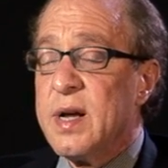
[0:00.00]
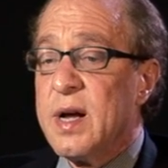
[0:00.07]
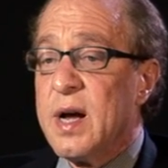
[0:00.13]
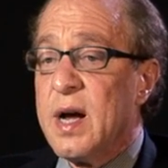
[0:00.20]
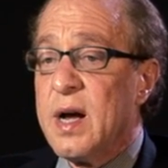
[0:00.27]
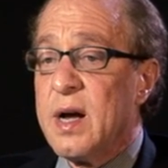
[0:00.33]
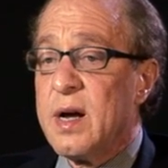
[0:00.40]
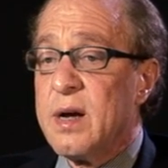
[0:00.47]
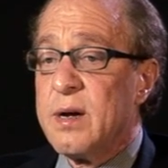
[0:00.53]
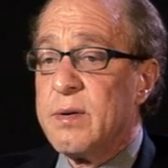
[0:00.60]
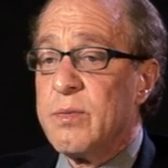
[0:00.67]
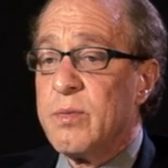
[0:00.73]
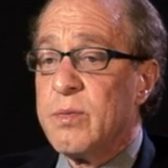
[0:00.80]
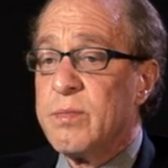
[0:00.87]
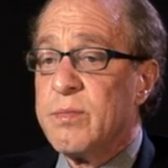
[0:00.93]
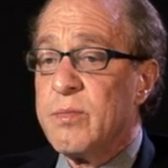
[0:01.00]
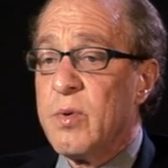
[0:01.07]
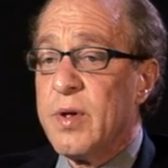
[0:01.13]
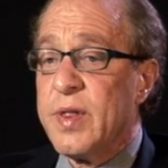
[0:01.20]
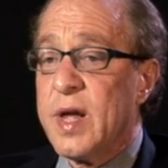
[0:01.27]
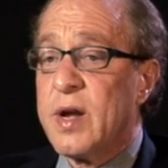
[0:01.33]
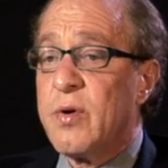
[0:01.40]
uh,
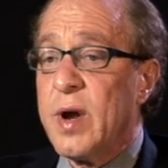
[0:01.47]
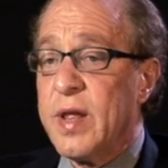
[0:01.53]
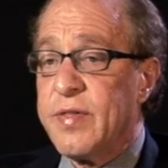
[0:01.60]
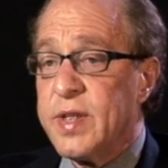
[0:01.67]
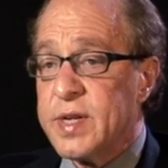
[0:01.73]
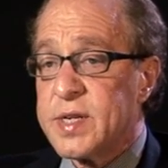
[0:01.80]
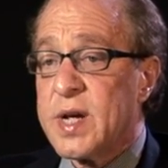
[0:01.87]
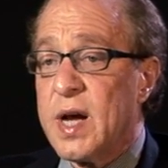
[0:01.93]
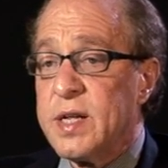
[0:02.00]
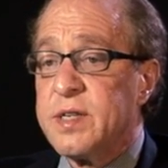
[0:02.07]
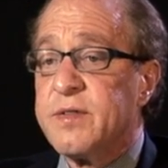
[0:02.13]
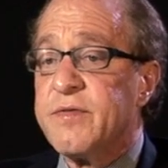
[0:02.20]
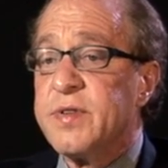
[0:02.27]
where they create these kinds